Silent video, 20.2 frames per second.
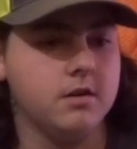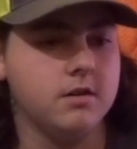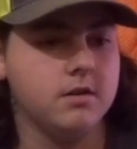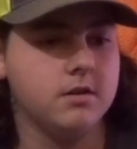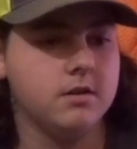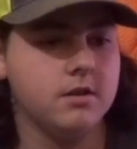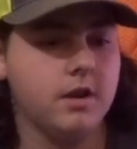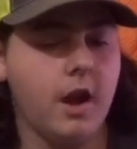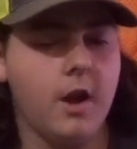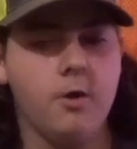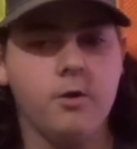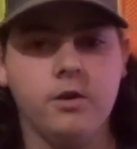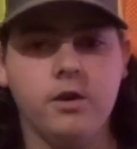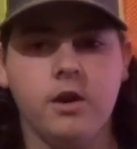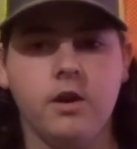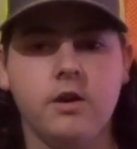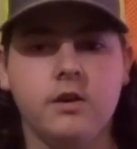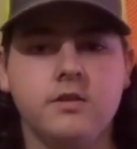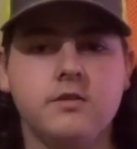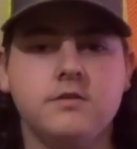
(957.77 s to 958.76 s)
coyote
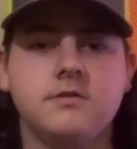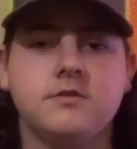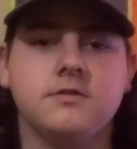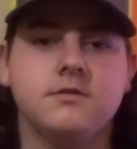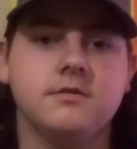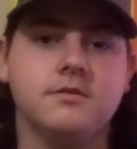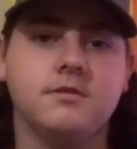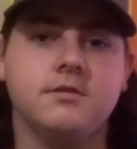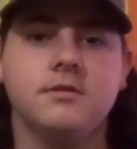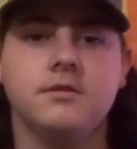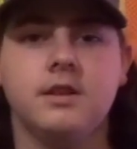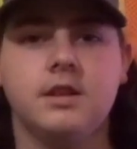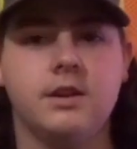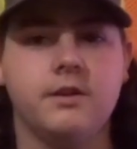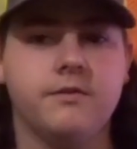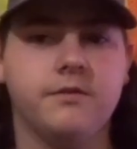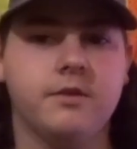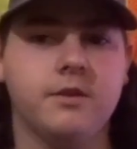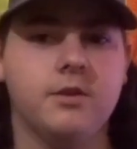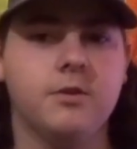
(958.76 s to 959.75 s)
hunts that I
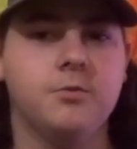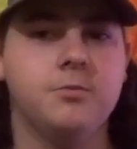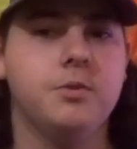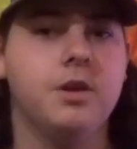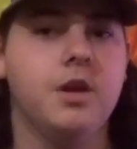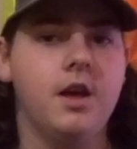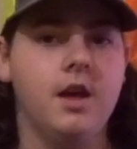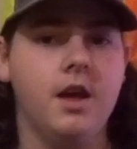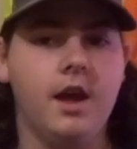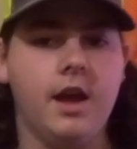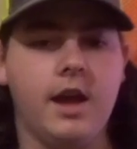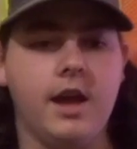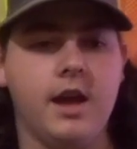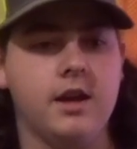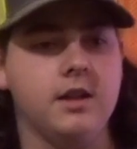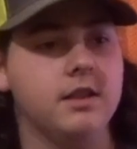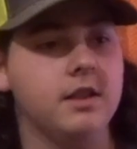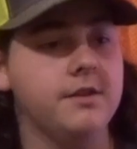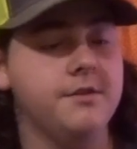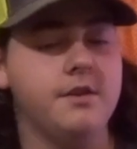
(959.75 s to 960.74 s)
filmed.
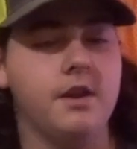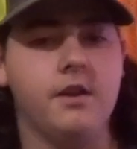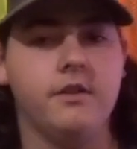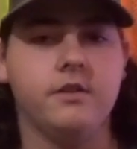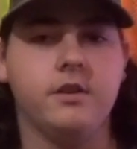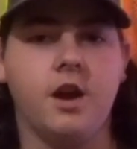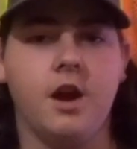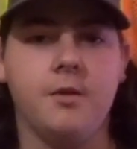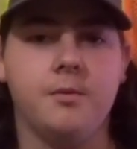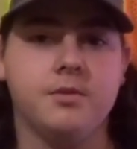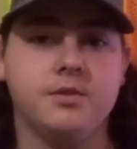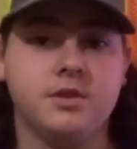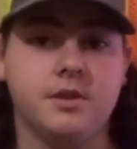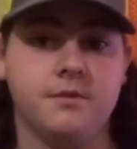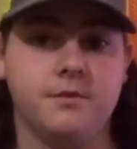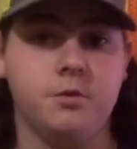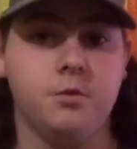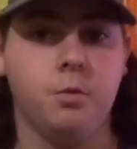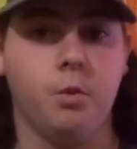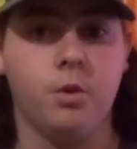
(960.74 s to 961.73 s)
And leave down in the comments
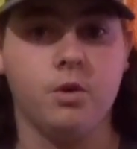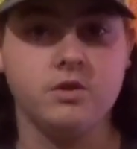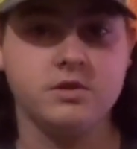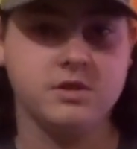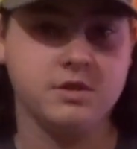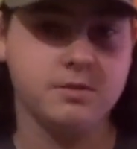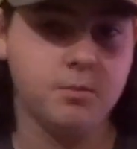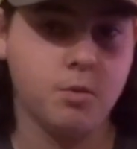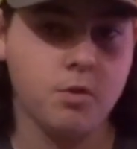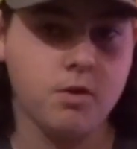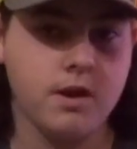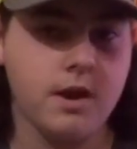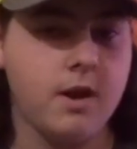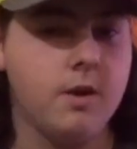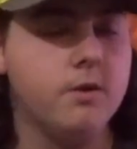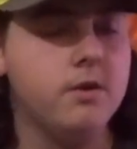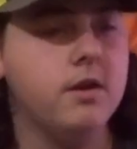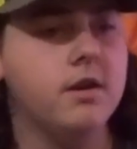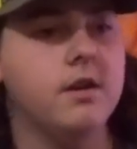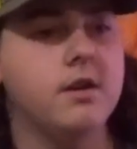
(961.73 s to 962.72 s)
if you want to see more
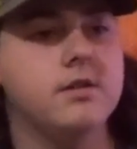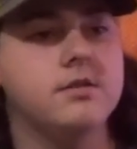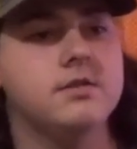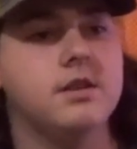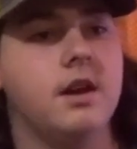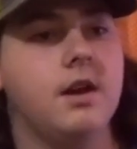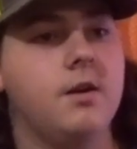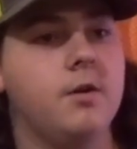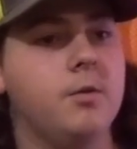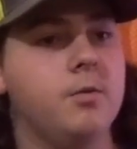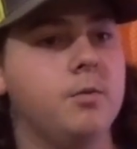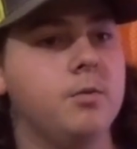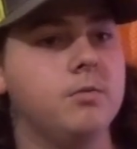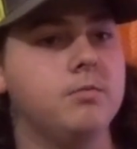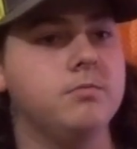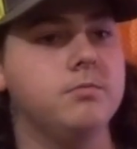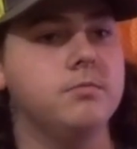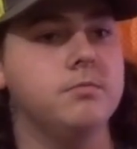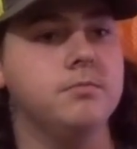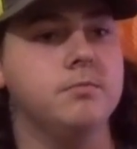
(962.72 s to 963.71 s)
coyote hunts. I'll
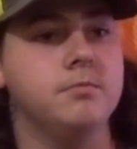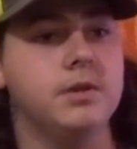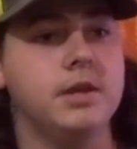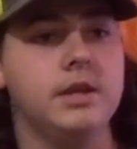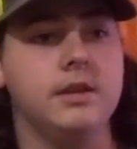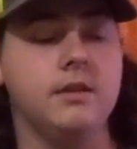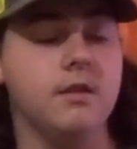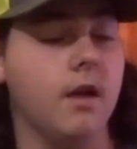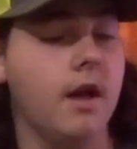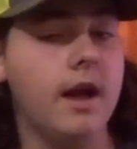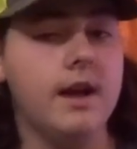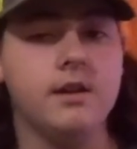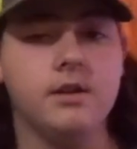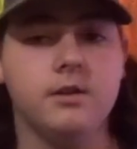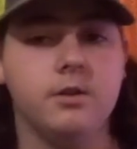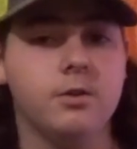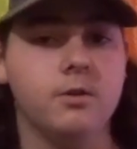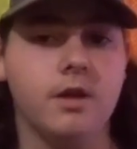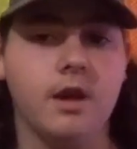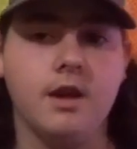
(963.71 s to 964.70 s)
be glad to
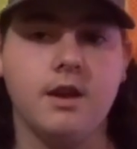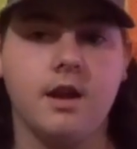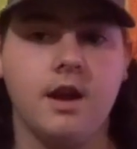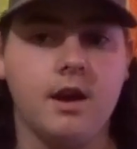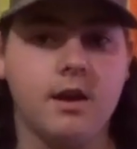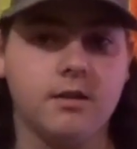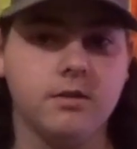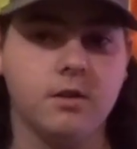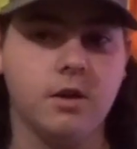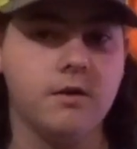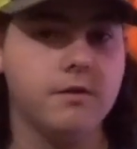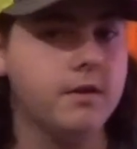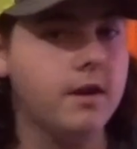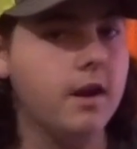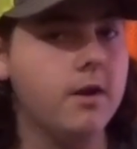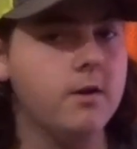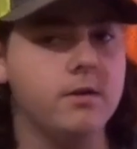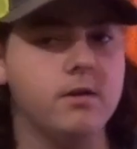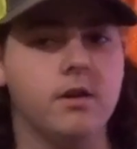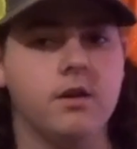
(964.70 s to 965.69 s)
do that. I love
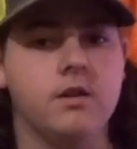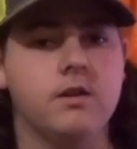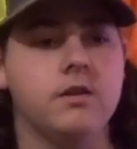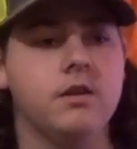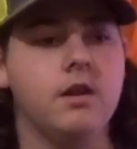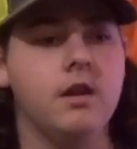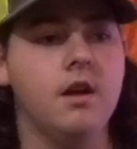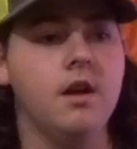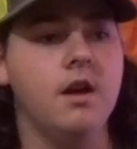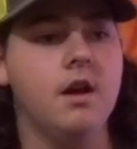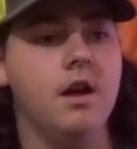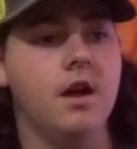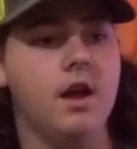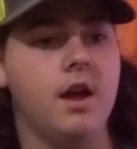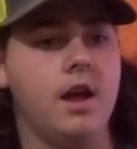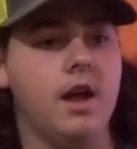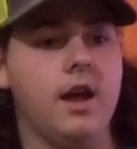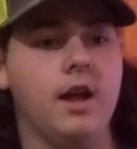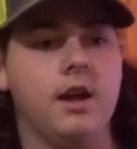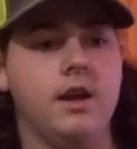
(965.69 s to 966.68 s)
coyote hunting,
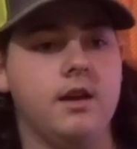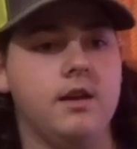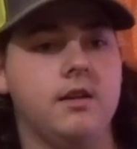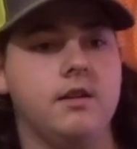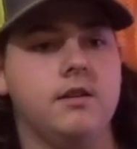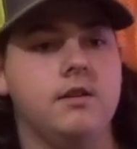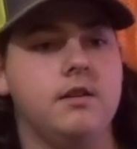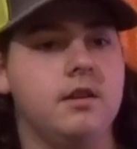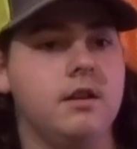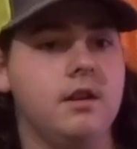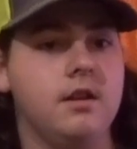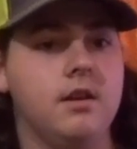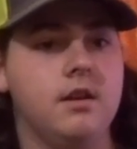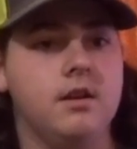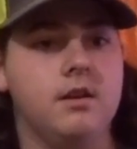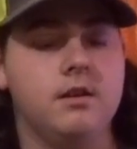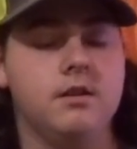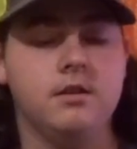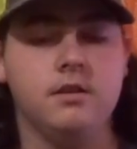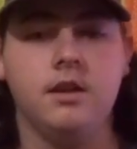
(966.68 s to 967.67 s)
and
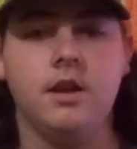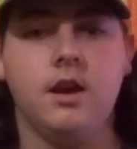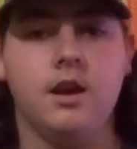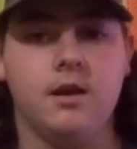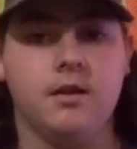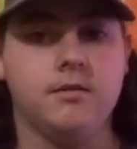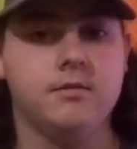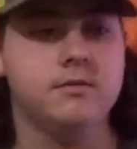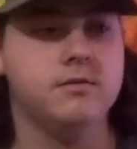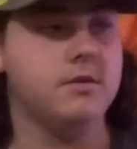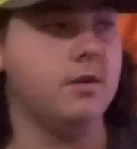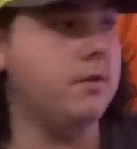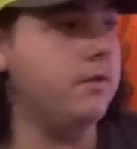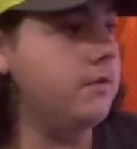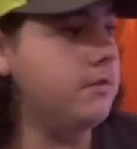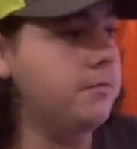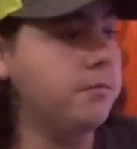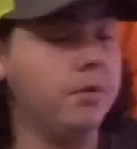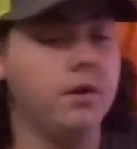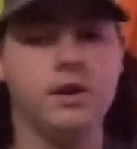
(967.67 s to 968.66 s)
yeah, so
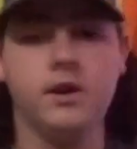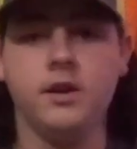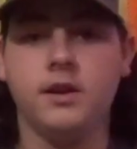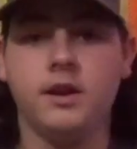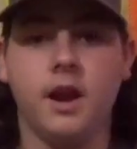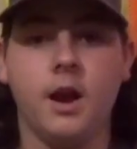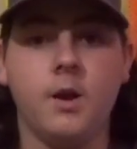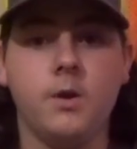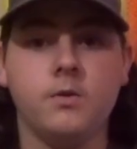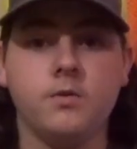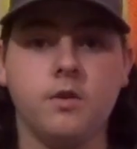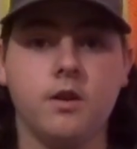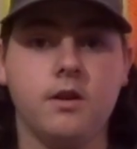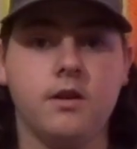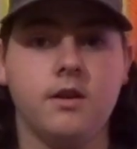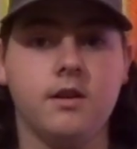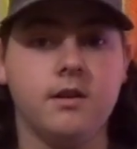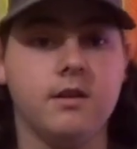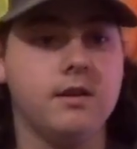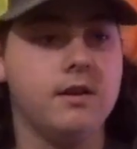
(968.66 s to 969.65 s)
there's plenty of coyotes around
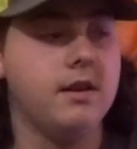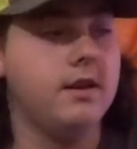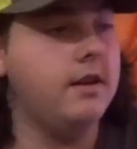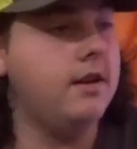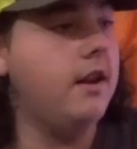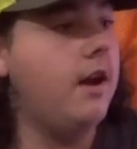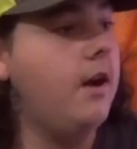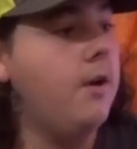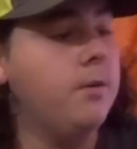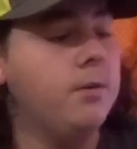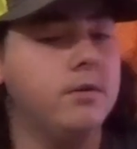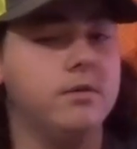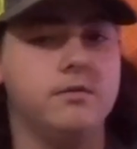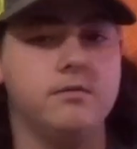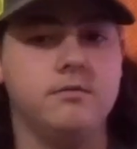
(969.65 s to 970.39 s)
here, and I would